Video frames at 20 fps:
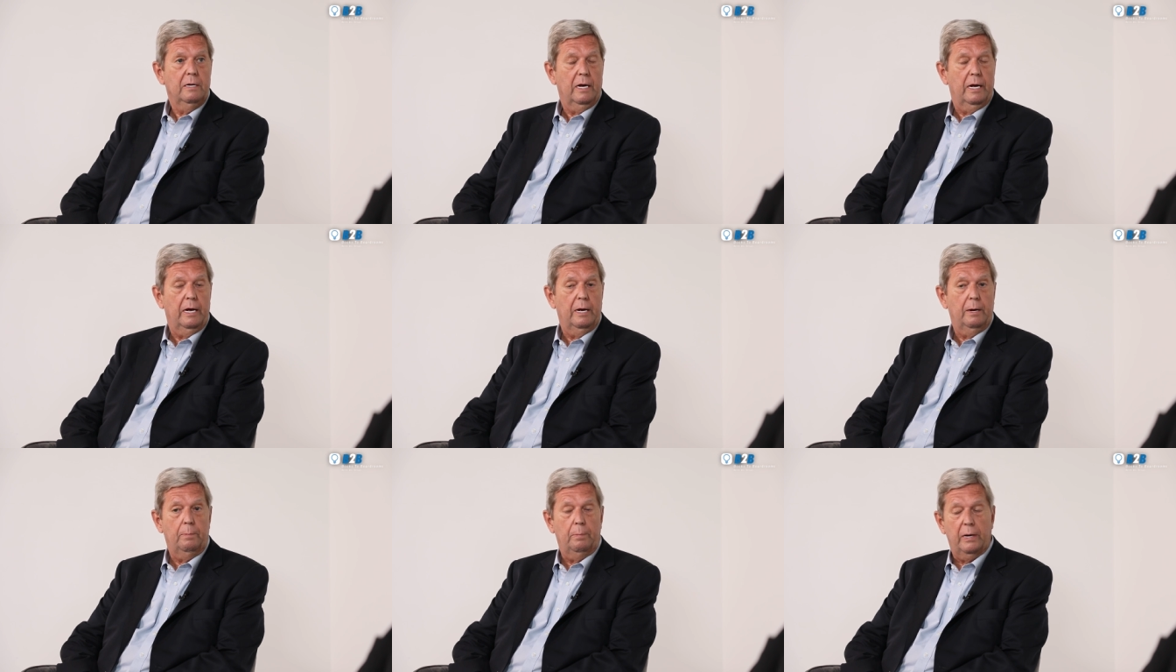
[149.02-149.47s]

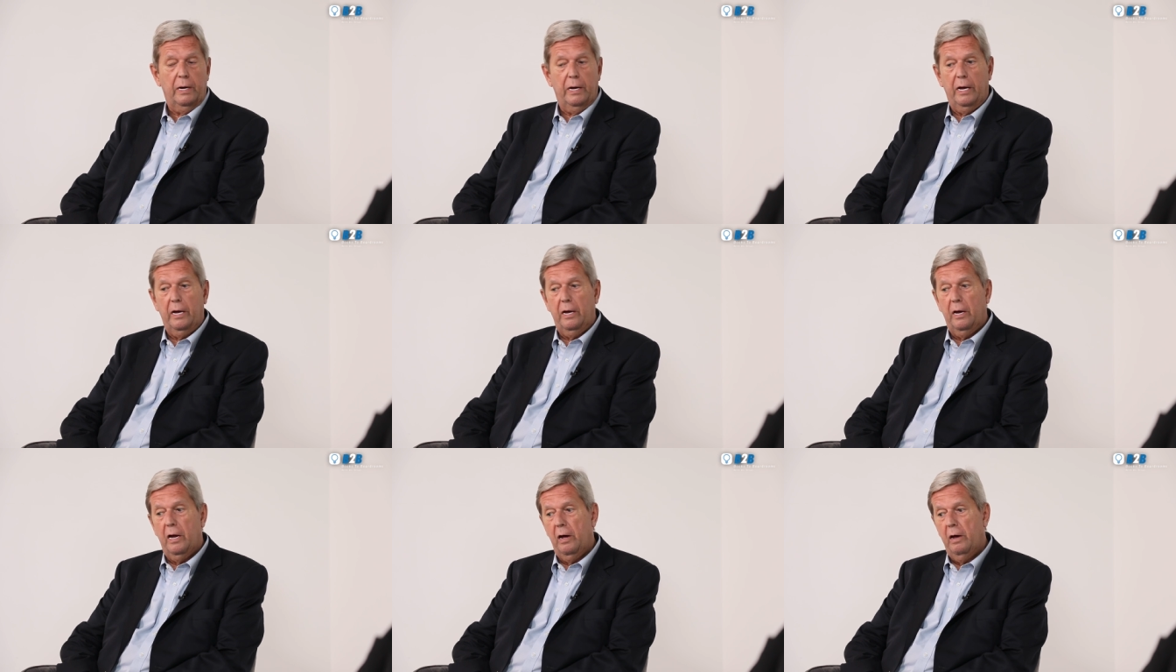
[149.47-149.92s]
uh, by
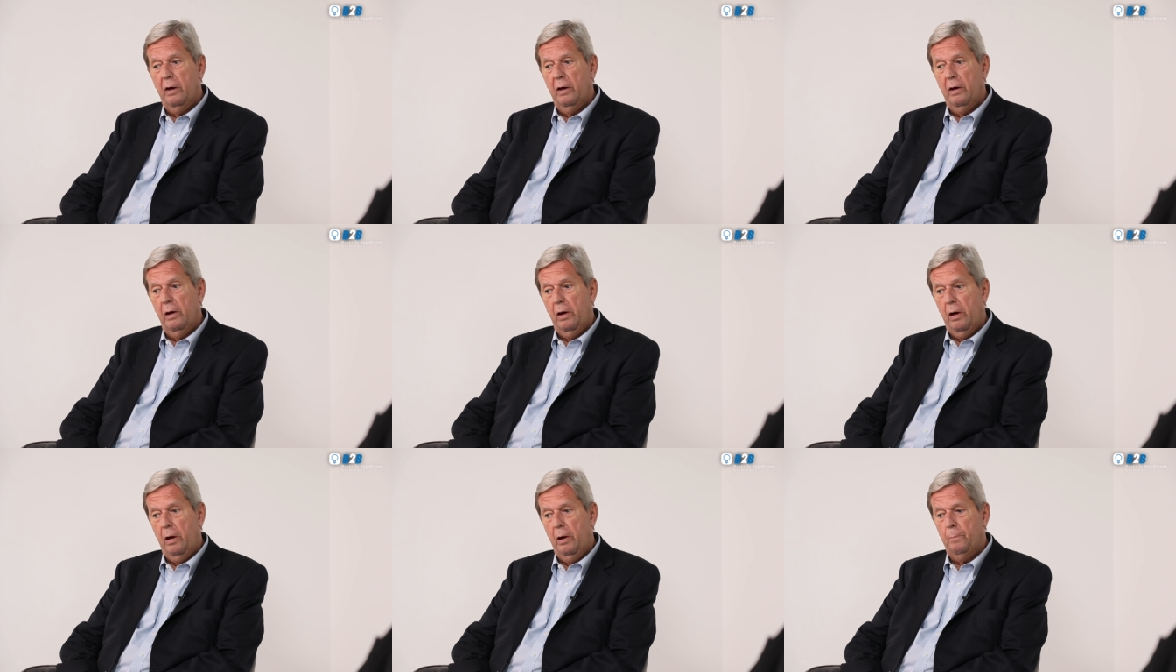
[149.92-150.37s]

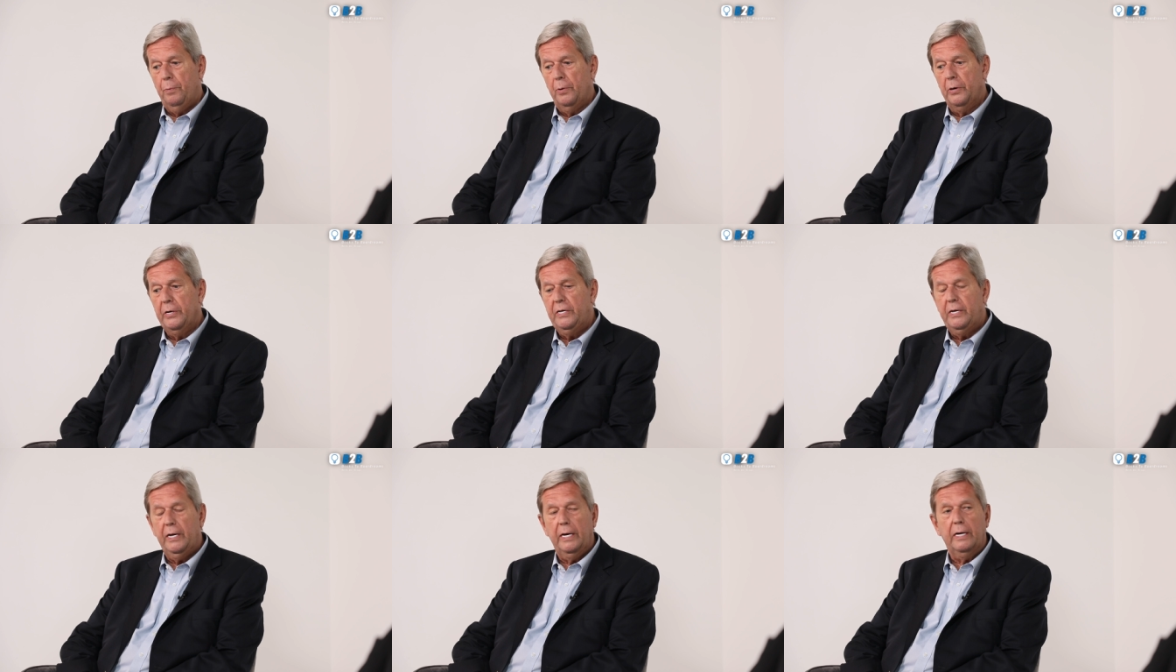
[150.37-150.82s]
uh,
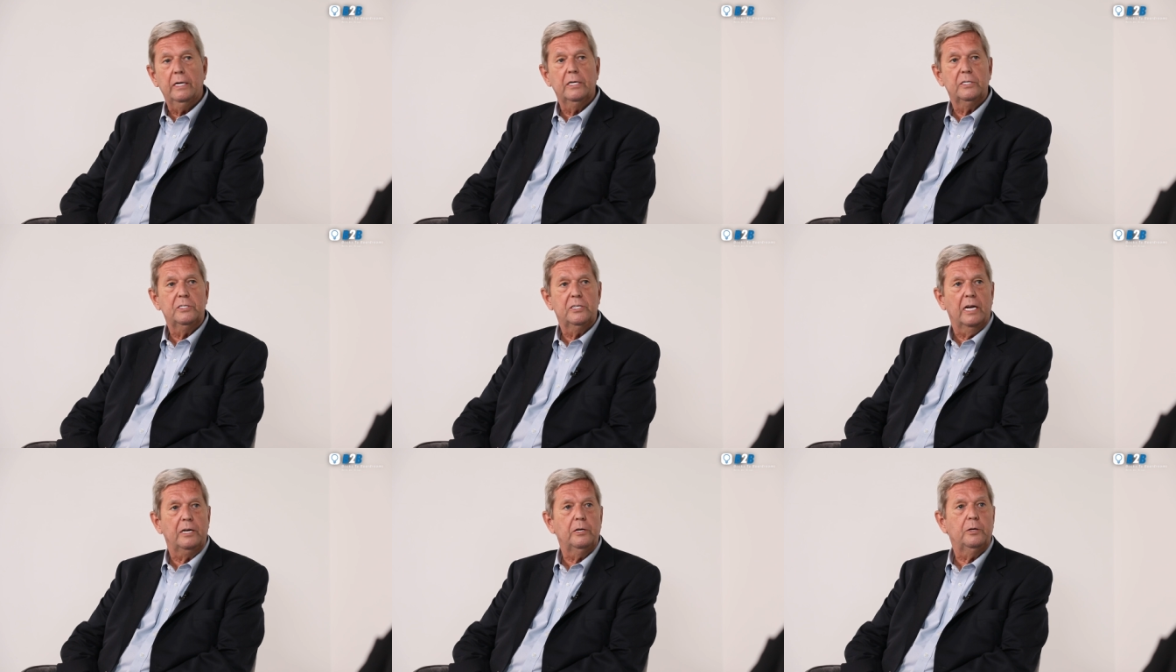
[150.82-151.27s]
appointing a
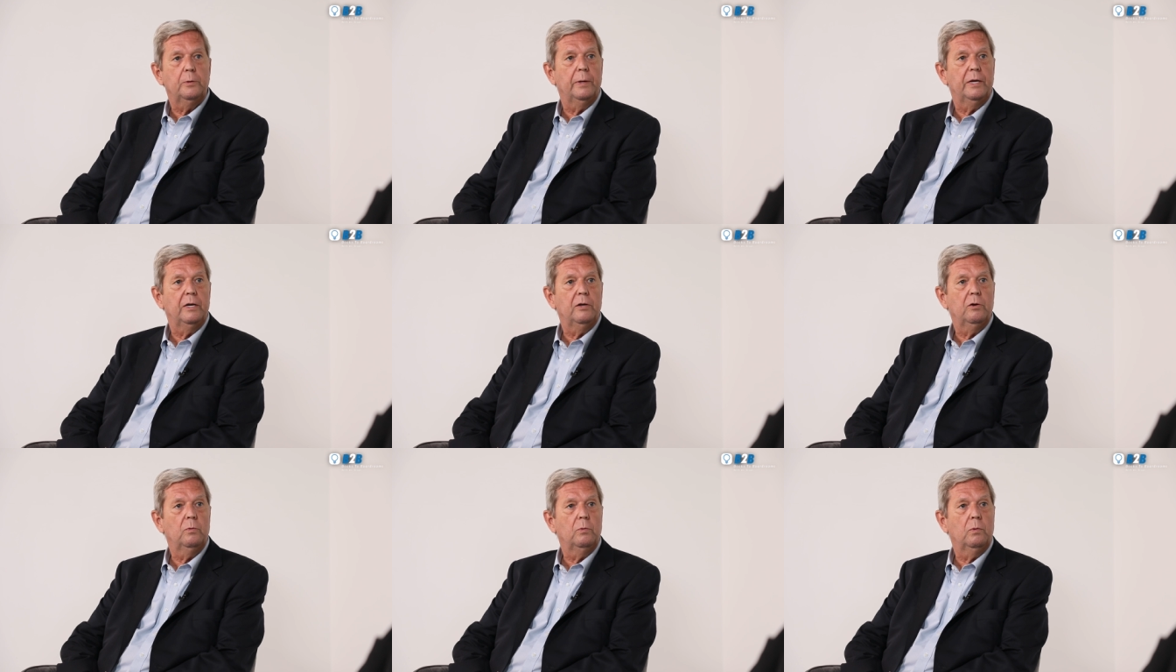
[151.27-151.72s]

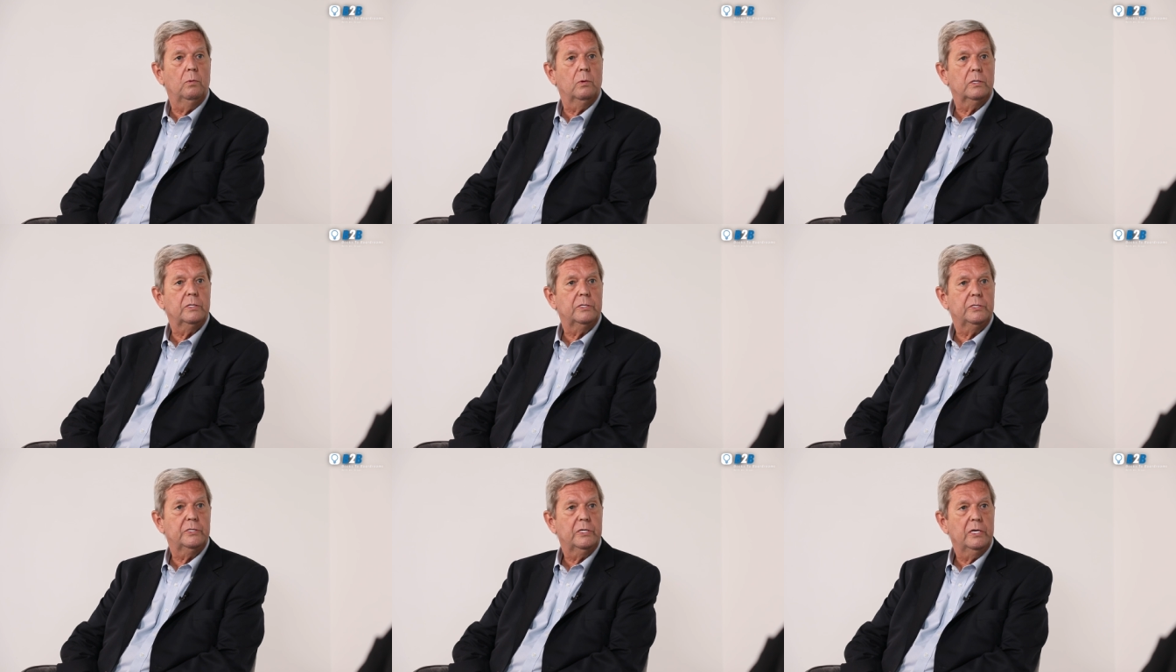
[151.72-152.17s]
gentleman who
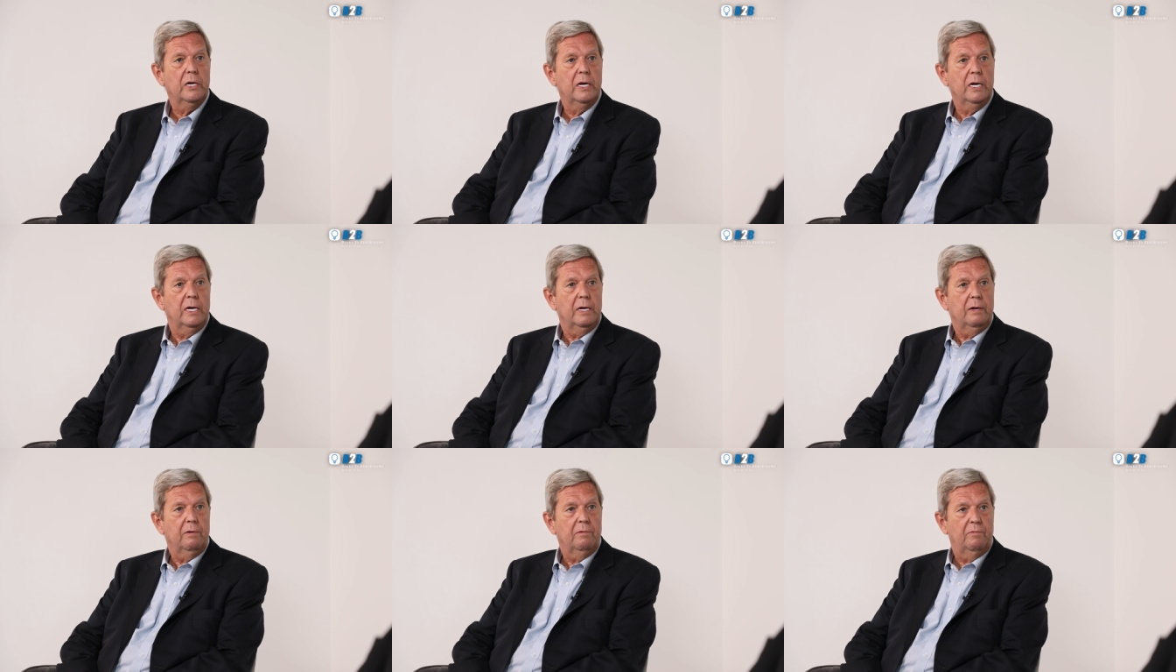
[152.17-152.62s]
was
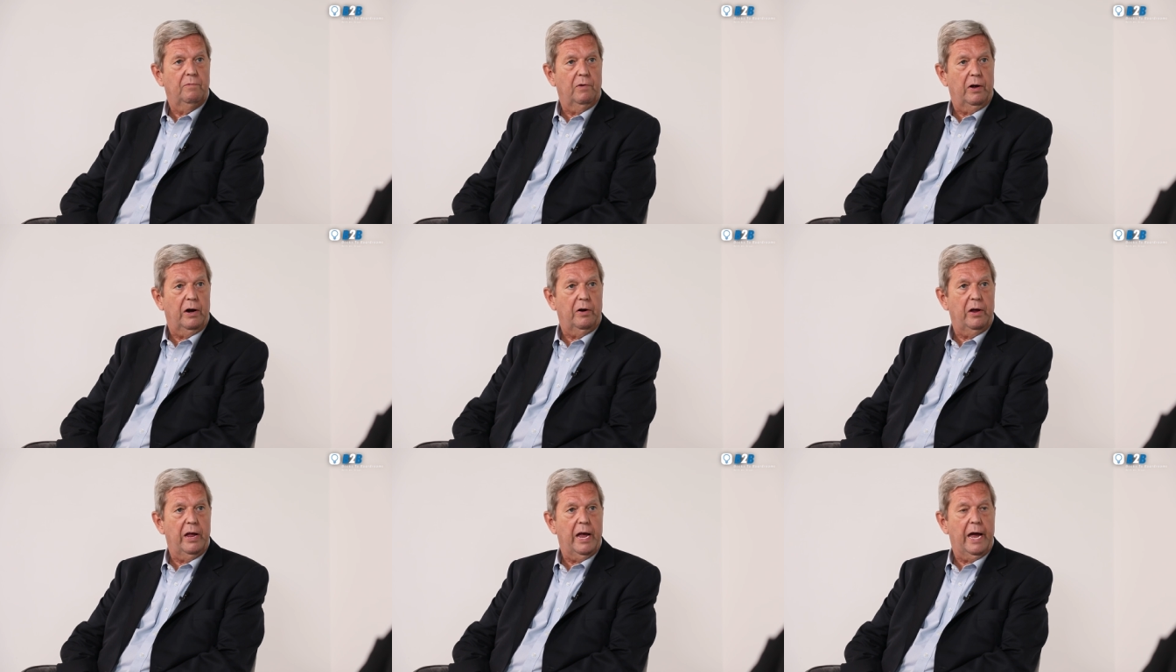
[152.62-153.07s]

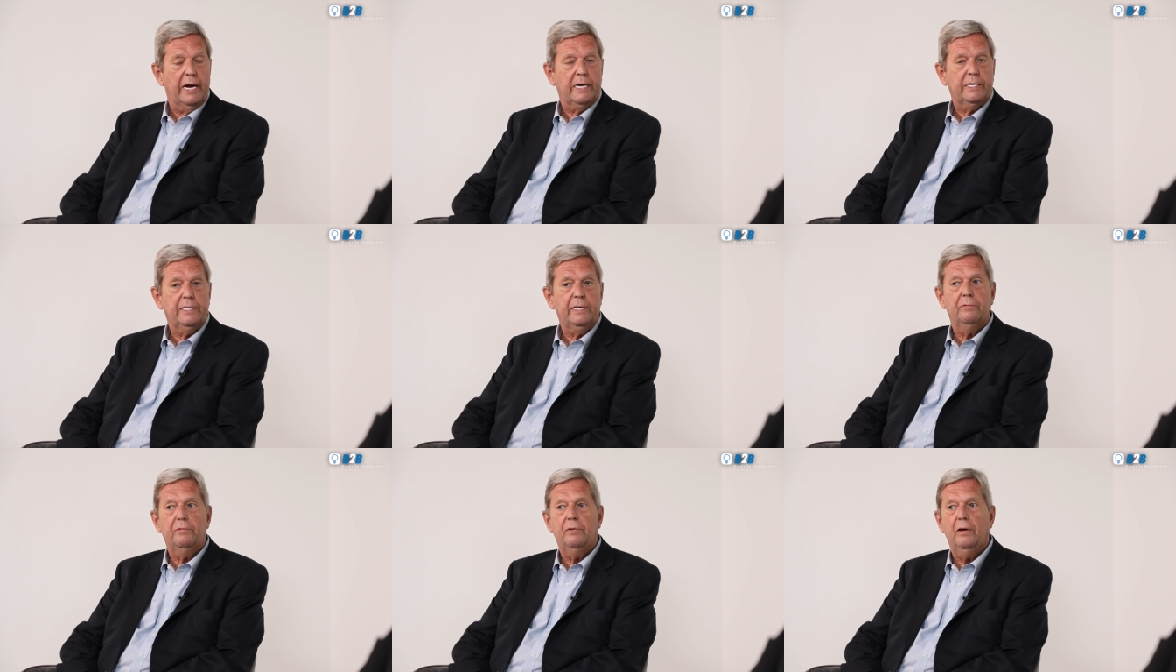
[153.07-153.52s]
very
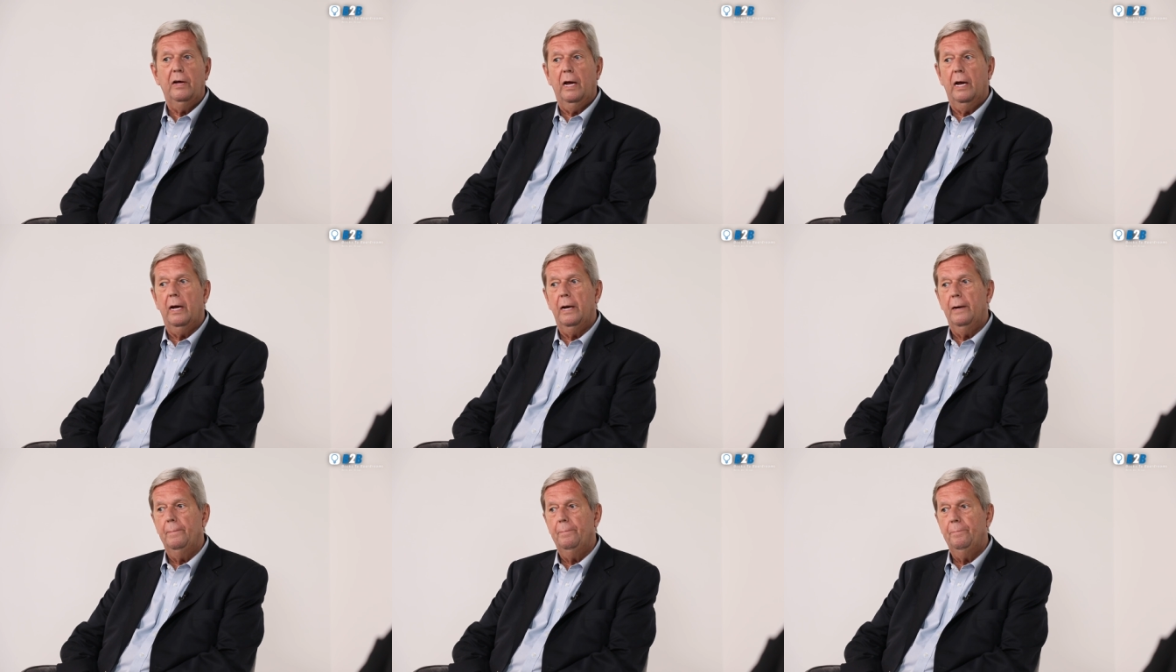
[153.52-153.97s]
active
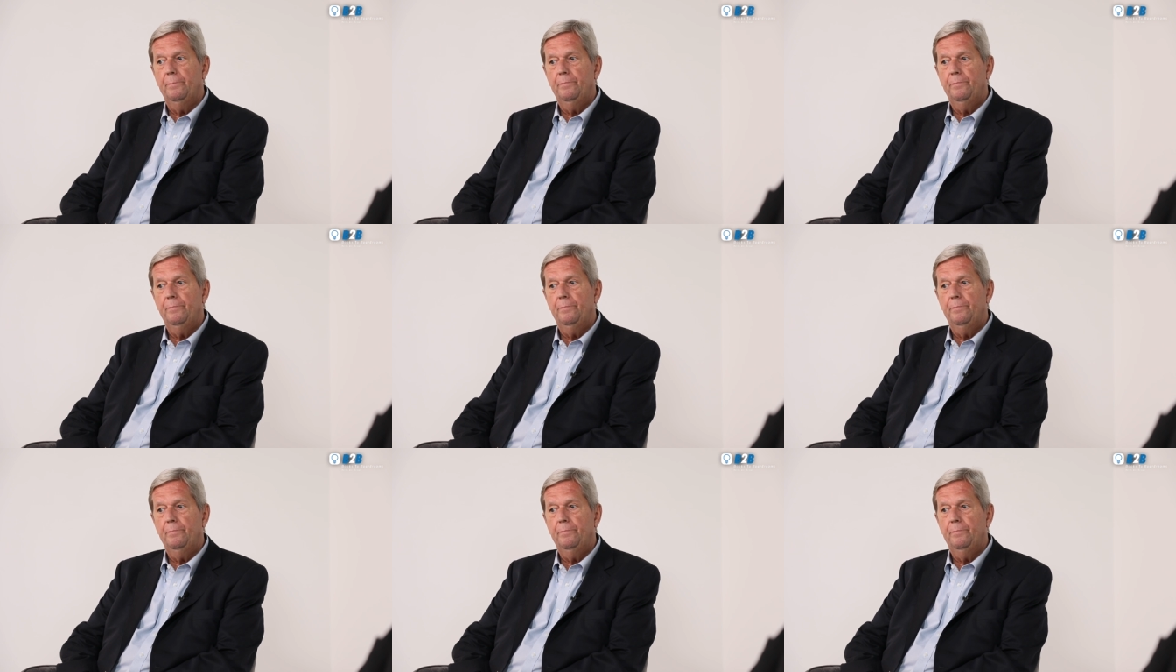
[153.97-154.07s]
here.